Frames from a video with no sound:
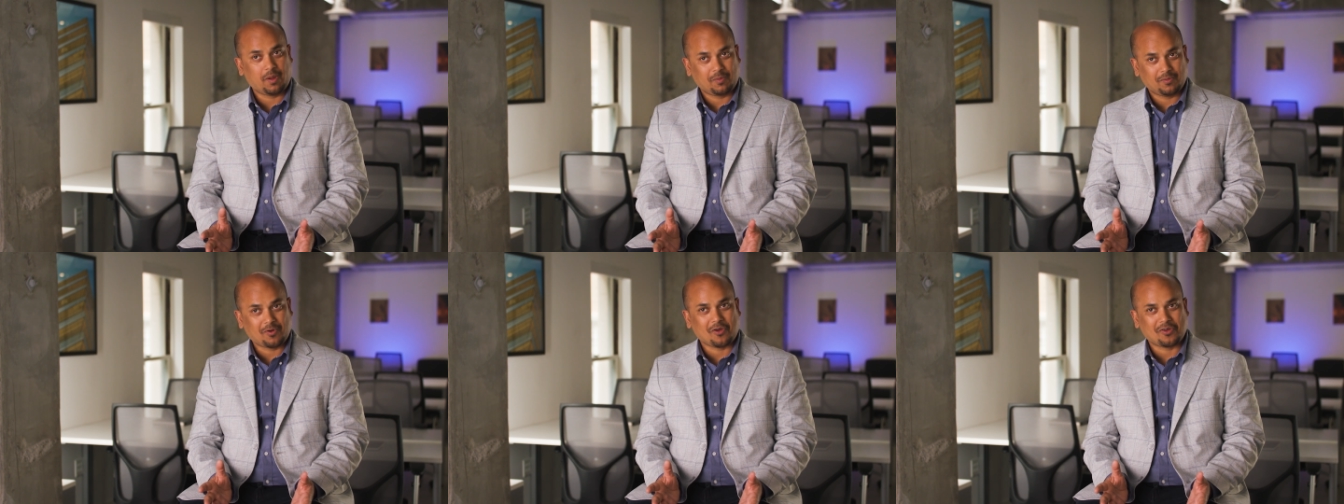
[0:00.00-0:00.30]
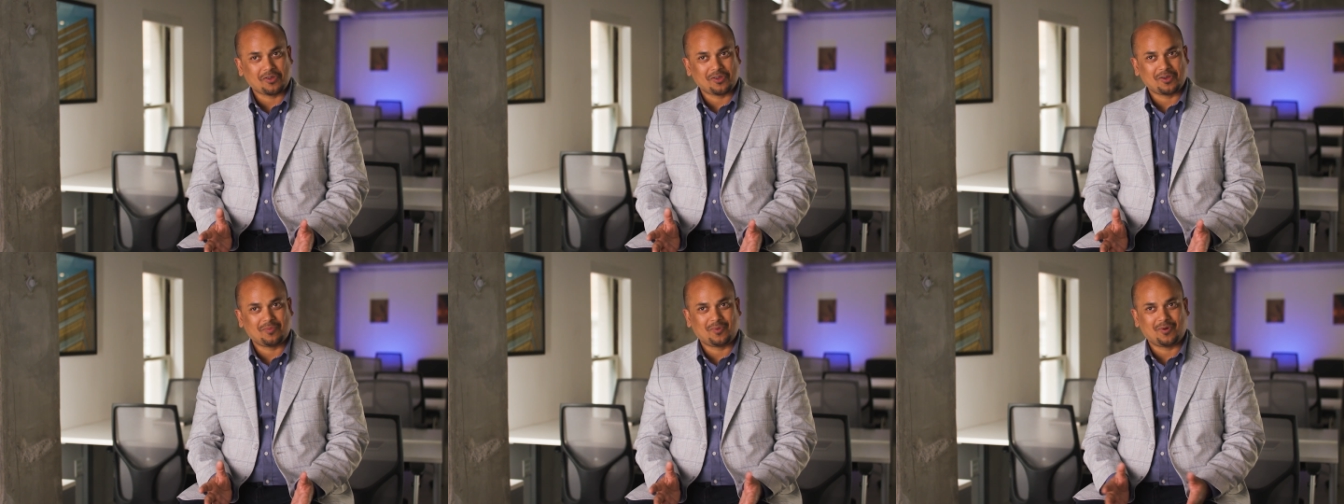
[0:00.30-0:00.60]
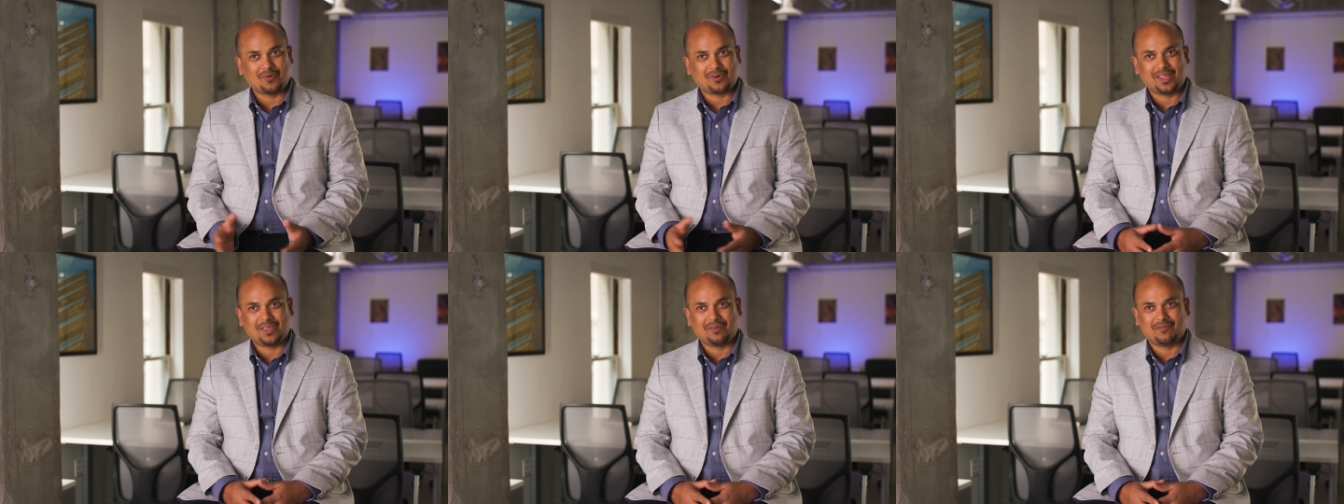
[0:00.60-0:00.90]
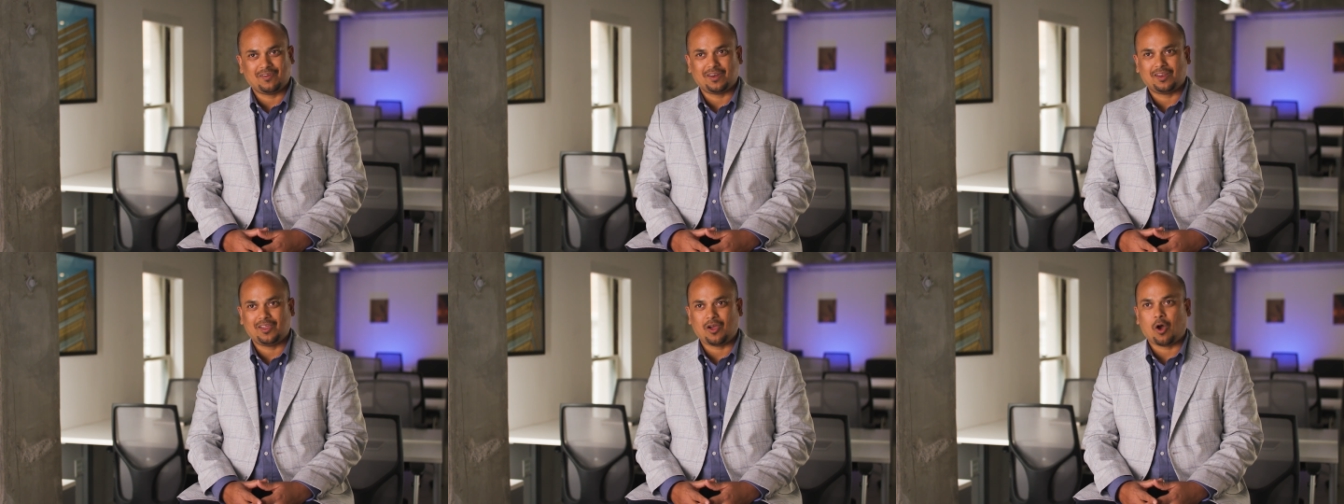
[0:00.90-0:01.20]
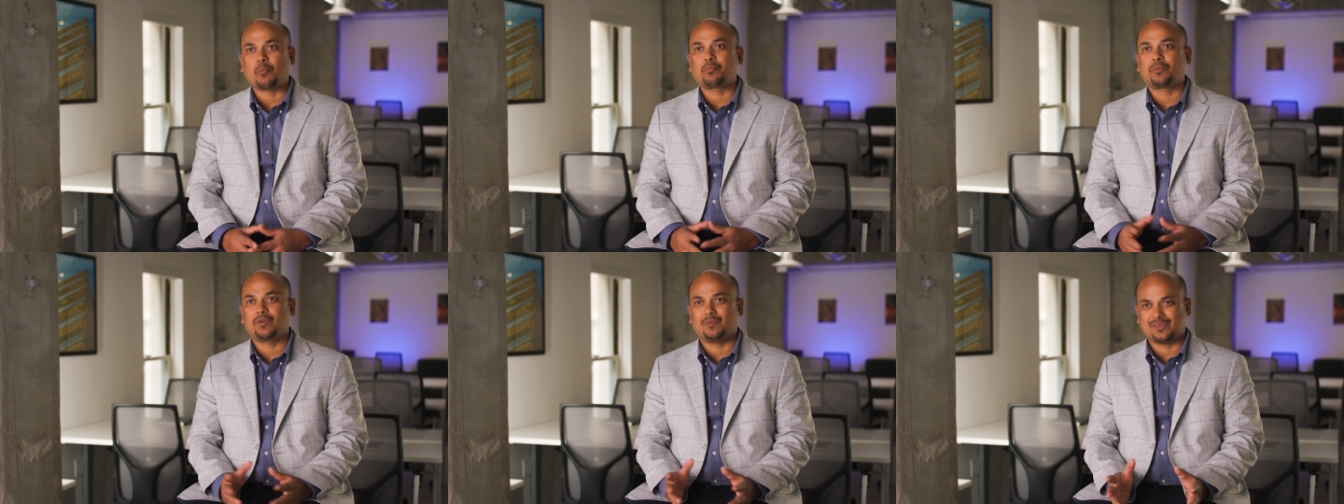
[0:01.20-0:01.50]
I'm talking about, like very
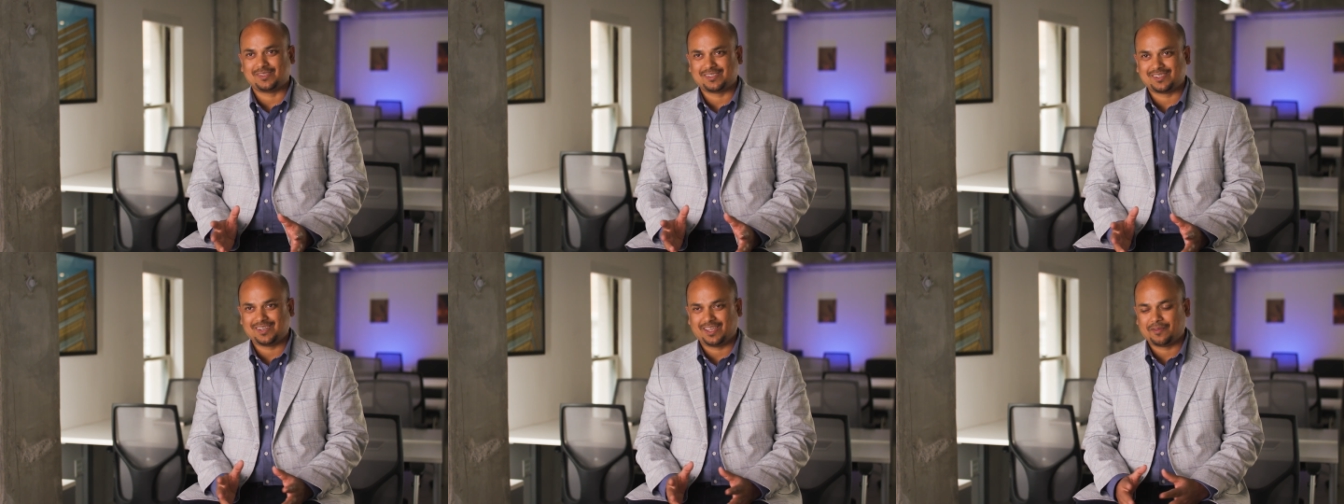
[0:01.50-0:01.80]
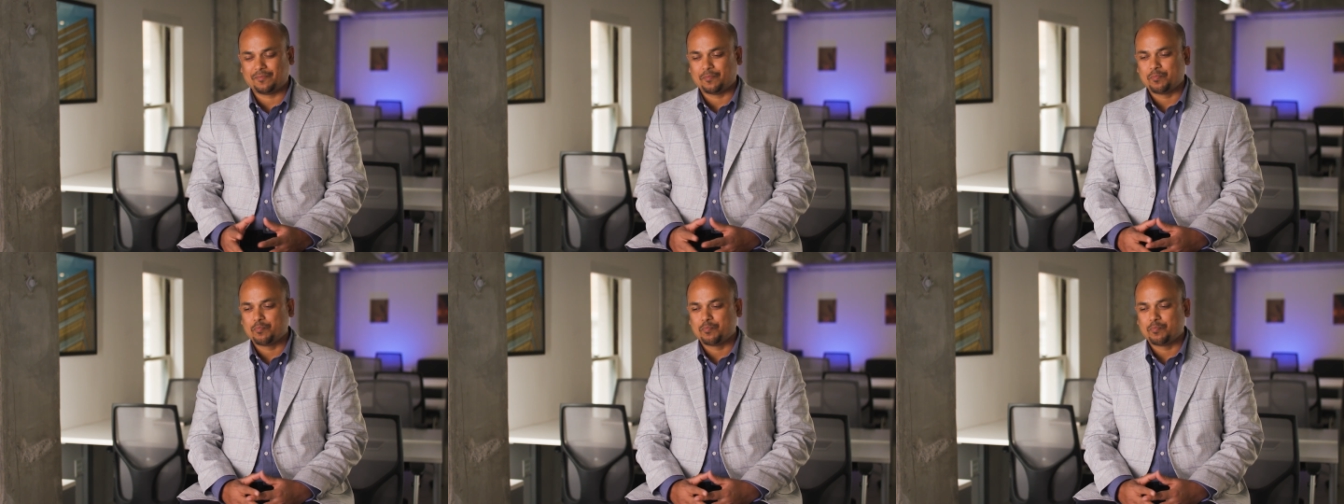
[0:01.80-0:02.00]
optimistic.